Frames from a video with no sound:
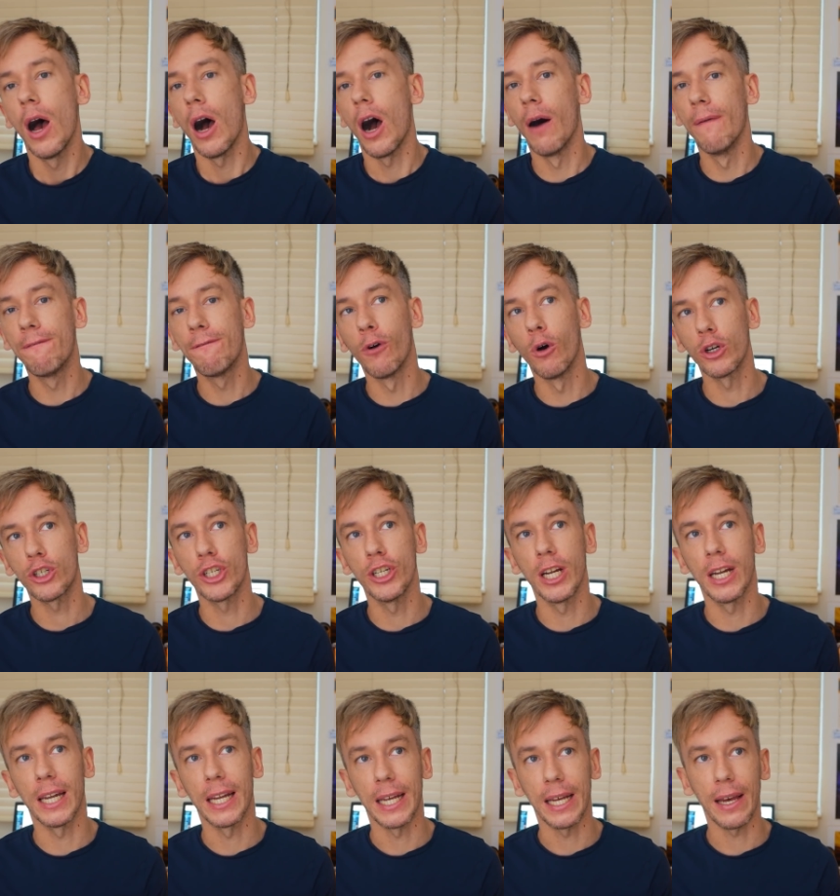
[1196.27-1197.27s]

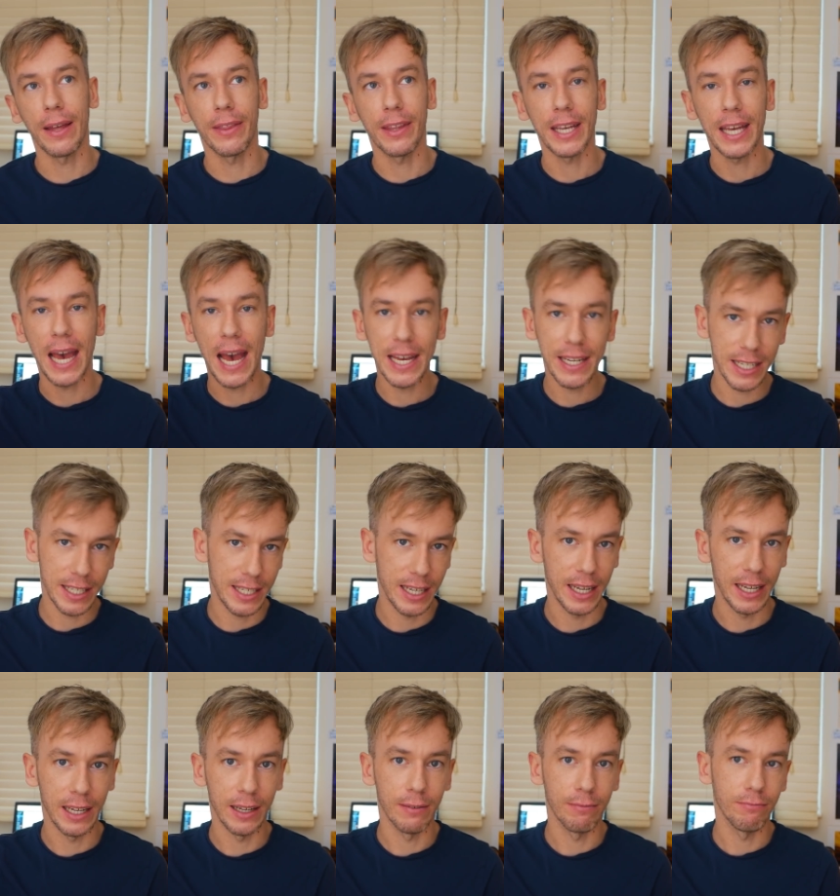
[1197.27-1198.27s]
Unfortunately, the
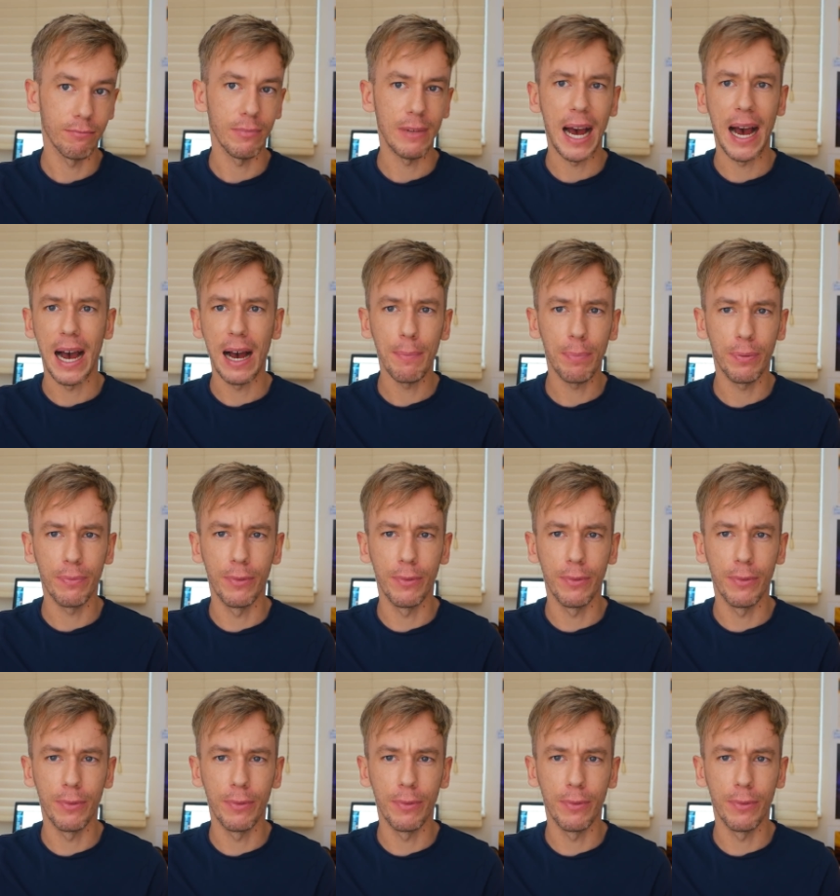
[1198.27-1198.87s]
editing app,